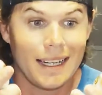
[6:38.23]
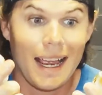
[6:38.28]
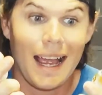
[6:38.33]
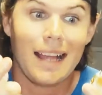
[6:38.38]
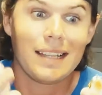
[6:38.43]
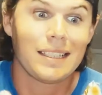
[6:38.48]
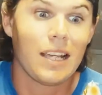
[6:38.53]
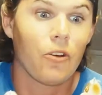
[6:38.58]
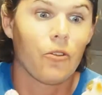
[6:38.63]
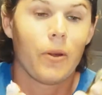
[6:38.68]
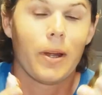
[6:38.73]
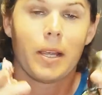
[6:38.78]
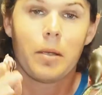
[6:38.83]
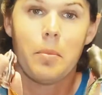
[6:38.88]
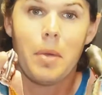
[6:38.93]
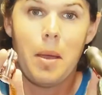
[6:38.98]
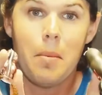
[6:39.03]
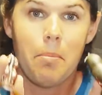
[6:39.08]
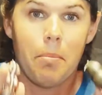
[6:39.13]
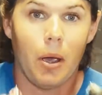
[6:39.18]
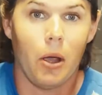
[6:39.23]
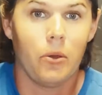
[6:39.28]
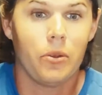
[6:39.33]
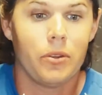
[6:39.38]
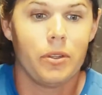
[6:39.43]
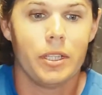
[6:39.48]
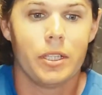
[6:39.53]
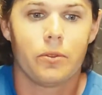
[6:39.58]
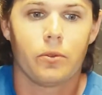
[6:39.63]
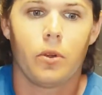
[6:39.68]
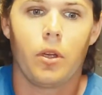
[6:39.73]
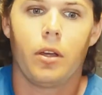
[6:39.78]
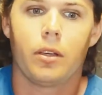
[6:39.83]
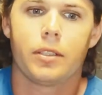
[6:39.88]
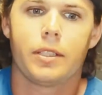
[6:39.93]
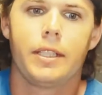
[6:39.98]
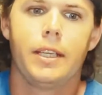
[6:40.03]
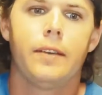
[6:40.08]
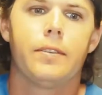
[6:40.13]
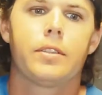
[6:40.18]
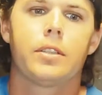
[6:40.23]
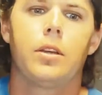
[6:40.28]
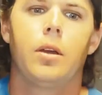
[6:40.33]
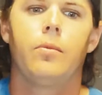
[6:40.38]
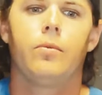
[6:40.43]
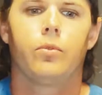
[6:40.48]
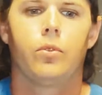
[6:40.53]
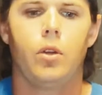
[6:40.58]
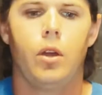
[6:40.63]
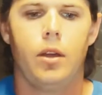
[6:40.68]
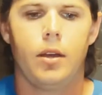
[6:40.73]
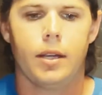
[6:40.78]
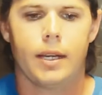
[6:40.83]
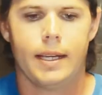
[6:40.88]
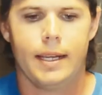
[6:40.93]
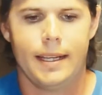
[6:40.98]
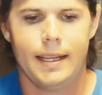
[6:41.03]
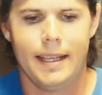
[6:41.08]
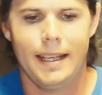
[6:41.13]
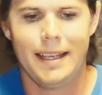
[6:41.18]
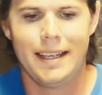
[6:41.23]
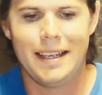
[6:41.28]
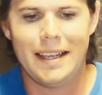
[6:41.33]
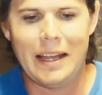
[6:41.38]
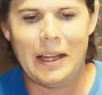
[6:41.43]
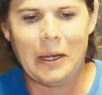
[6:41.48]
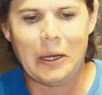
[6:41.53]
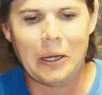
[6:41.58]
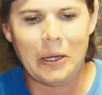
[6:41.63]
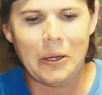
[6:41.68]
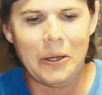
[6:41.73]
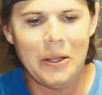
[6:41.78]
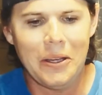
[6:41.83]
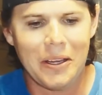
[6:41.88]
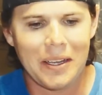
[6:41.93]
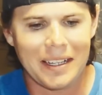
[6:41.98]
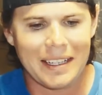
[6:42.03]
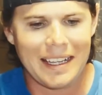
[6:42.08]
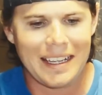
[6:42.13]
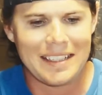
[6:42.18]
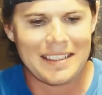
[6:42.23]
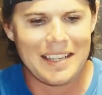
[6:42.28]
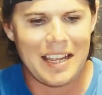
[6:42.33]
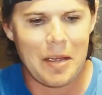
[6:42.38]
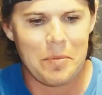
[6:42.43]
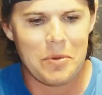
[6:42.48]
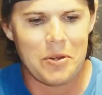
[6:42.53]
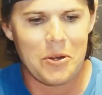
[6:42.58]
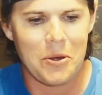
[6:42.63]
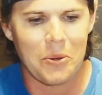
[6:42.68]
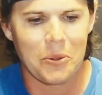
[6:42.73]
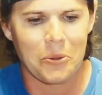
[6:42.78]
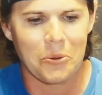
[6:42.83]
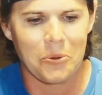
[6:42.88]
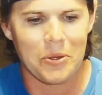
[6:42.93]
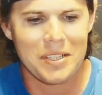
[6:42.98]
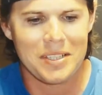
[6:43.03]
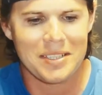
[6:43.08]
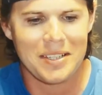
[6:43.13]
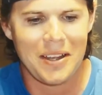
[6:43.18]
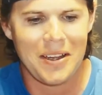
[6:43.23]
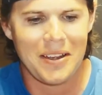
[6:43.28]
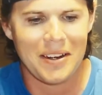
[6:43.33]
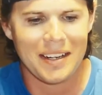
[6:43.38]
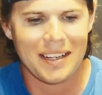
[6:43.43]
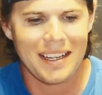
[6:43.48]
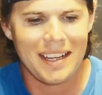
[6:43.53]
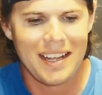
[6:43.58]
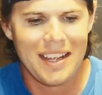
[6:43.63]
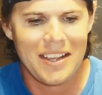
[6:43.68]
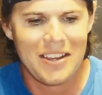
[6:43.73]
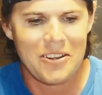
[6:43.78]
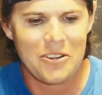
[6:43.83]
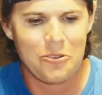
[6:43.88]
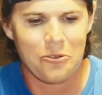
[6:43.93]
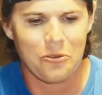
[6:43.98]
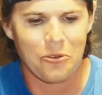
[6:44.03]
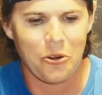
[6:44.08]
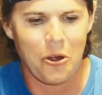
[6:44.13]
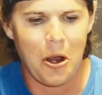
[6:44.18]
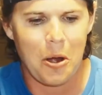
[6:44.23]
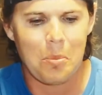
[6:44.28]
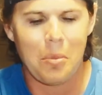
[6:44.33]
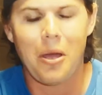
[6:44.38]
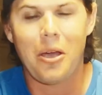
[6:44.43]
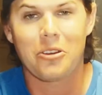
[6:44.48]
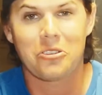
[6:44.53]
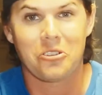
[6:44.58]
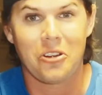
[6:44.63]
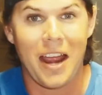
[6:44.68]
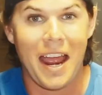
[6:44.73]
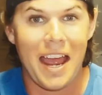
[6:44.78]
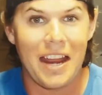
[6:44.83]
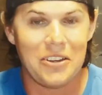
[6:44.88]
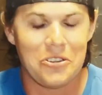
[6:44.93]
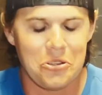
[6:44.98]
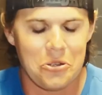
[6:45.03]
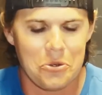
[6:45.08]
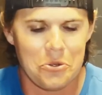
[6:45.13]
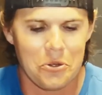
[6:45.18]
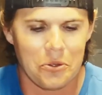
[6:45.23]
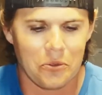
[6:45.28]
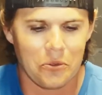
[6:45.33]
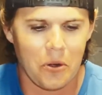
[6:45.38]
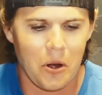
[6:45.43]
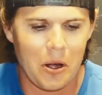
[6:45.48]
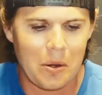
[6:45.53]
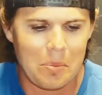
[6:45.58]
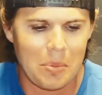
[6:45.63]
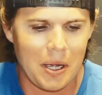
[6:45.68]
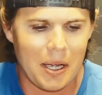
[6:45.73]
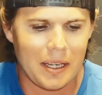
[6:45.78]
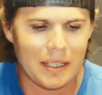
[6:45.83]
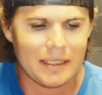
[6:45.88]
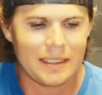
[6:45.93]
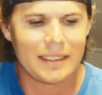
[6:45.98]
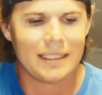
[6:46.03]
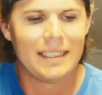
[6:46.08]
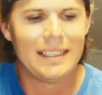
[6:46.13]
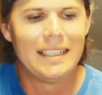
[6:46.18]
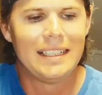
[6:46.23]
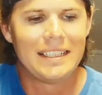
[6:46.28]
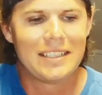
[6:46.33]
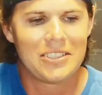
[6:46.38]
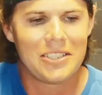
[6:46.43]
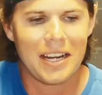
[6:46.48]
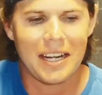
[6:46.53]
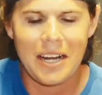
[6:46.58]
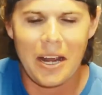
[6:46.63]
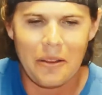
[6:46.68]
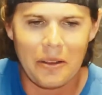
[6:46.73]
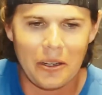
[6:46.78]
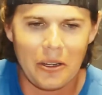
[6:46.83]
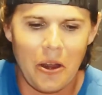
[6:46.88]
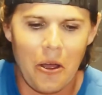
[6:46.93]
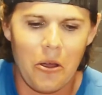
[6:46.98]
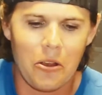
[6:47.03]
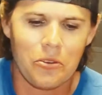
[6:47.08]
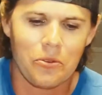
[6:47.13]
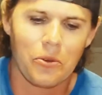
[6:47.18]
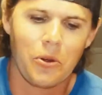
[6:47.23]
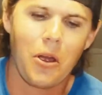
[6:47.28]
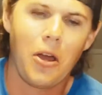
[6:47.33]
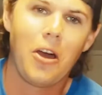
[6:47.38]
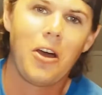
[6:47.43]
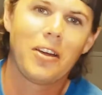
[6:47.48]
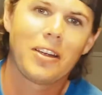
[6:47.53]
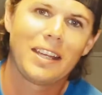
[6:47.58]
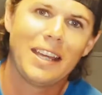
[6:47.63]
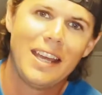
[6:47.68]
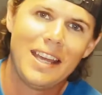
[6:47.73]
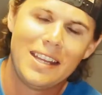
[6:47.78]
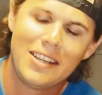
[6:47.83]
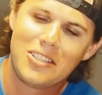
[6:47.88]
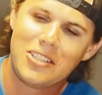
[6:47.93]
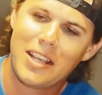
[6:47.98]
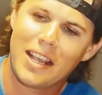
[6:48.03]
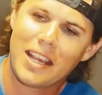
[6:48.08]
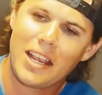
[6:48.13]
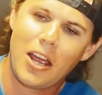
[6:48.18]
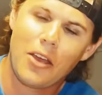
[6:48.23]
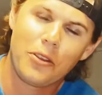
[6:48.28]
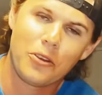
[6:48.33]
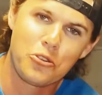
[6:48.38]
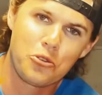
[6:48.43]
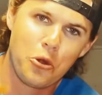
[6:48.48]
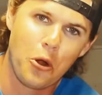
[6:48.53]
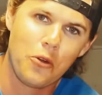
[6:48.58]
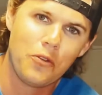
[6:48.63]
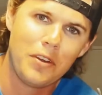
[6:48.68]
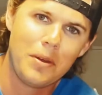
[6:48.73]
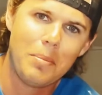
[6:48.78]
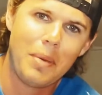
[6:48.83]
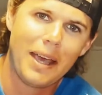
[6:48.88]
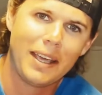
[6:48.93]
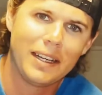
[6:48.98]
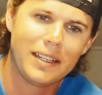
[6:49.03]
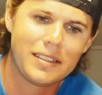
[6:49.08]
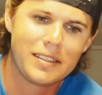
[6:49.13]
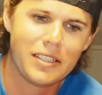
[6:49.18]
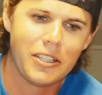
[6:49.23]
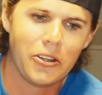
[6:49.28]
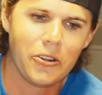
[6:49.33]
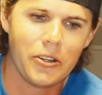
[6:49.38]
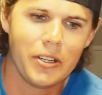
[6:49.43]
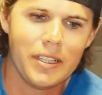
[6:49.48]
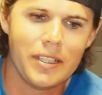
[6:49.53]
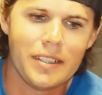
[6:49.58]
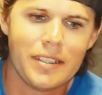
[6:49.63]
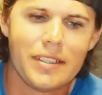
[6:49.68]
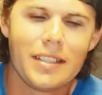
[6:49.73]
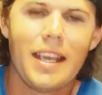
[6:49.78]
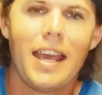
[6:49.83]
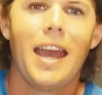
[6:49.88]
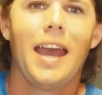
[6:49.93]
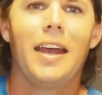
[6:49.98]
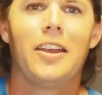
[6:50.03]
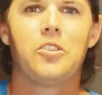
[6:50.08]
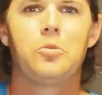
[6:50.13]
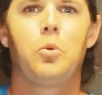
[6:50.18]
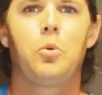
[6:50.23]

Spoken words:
guys, I recommend both of these frogs. Give Scum Frog a look next time you go in to restock your frog box or add to your frog box. Check out the Launch Frog, check out the Trophy Painted series at